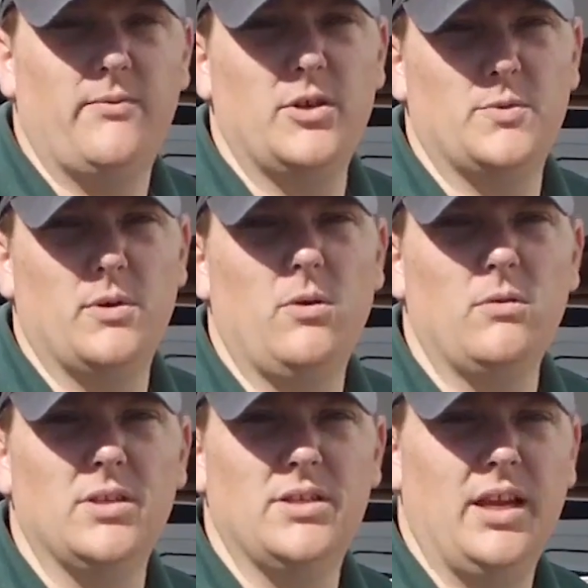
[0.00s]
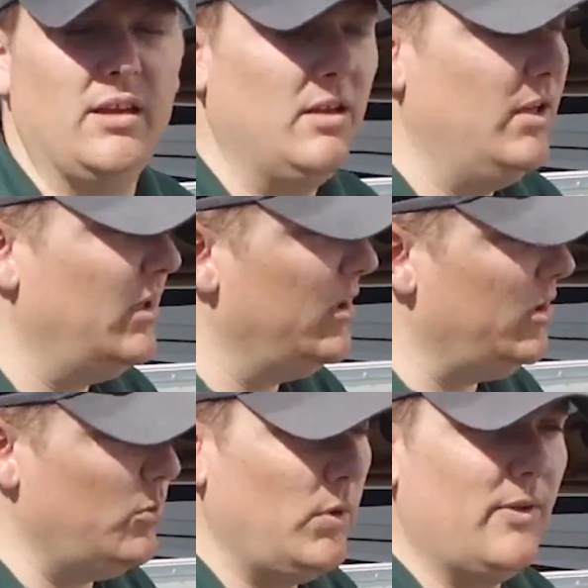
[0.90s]
freshwater holding tank,
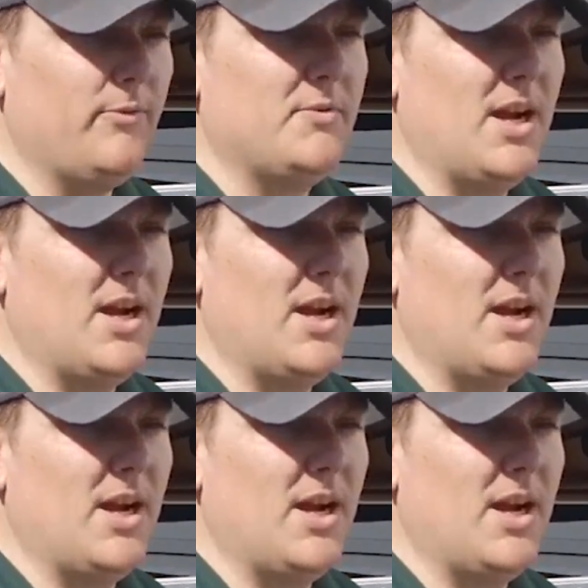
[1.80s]
you will from